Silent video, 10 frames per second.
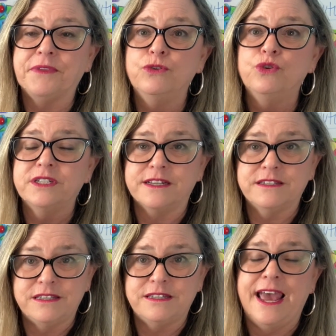North
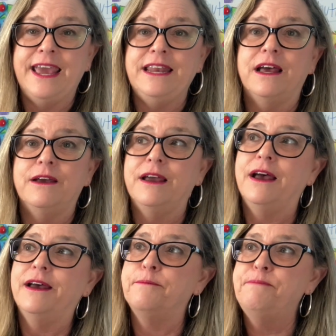Texas State,
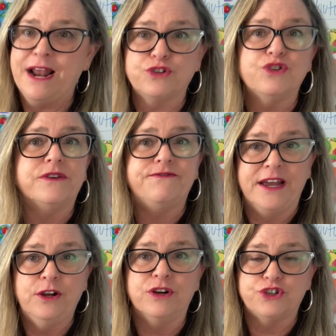a Bachelors of
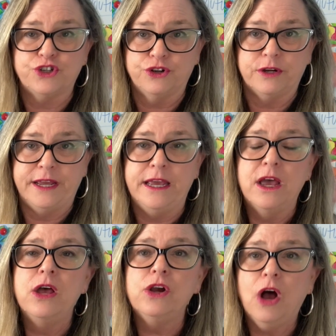Fine Arts degree,
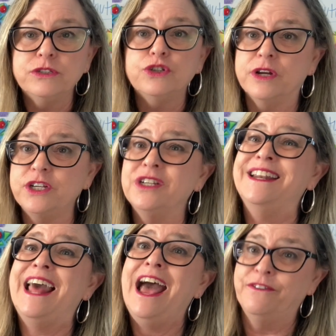concentration
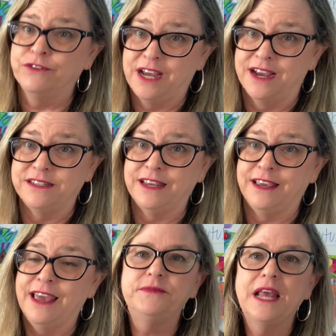in advertising.
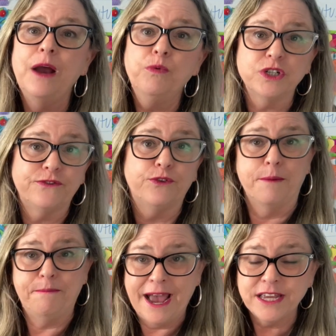I worked for a
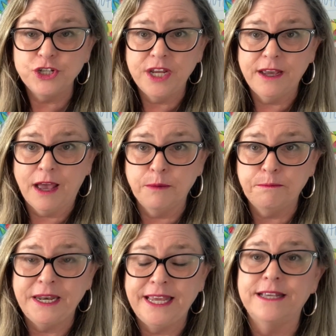packaging
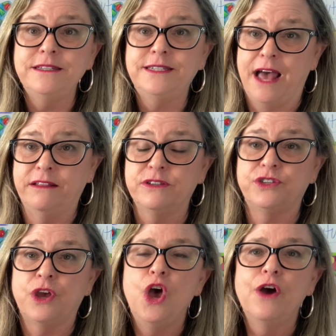company in
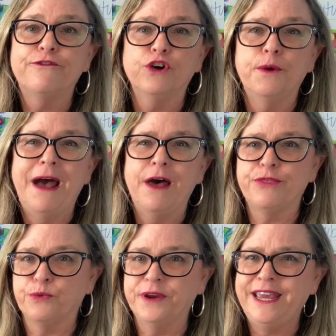Dallas for
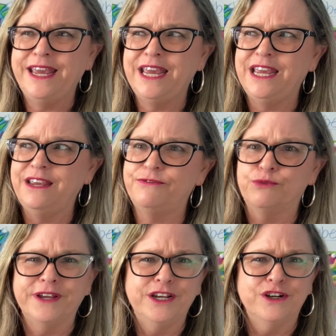about
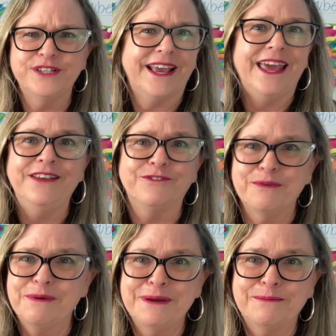3-4 years. I can't even
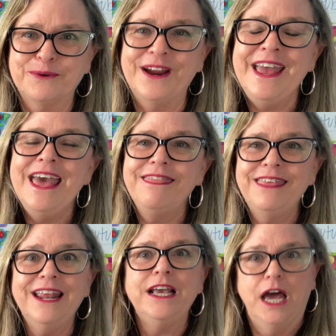remember.
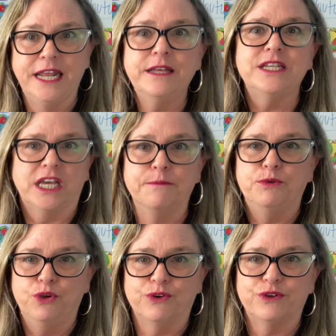Then I got into
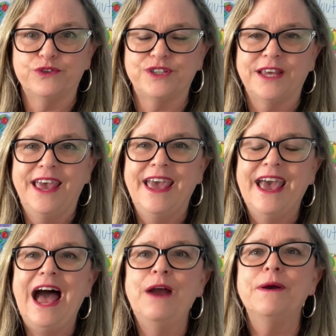computers.
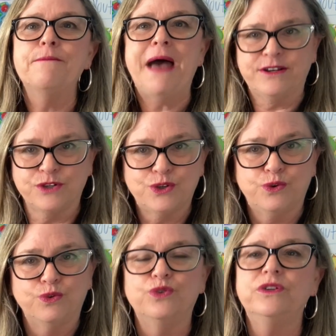I went back to
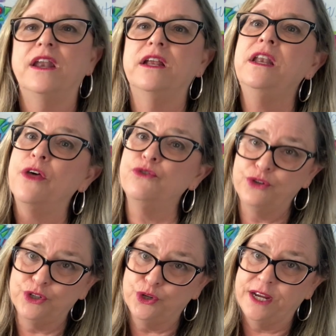school, got another
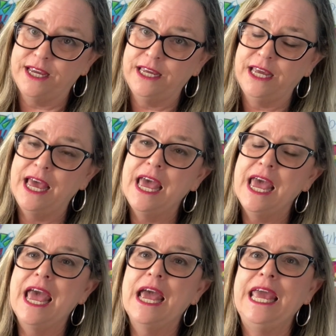degree
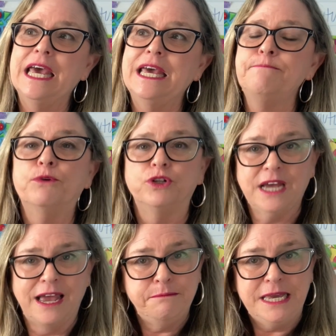in
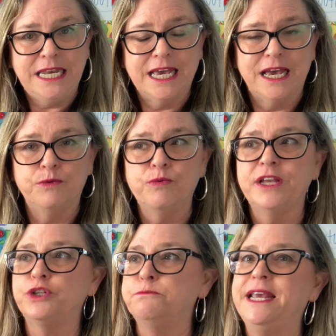multimedia,
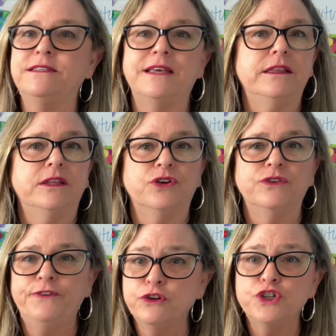which means I
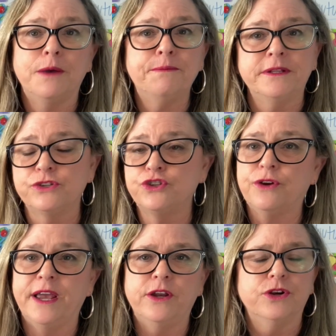learned Photoshop,
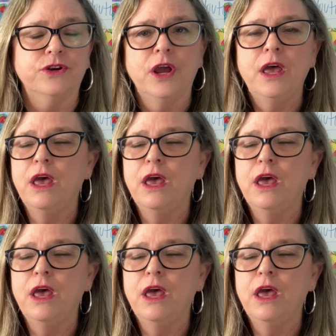Illustrator.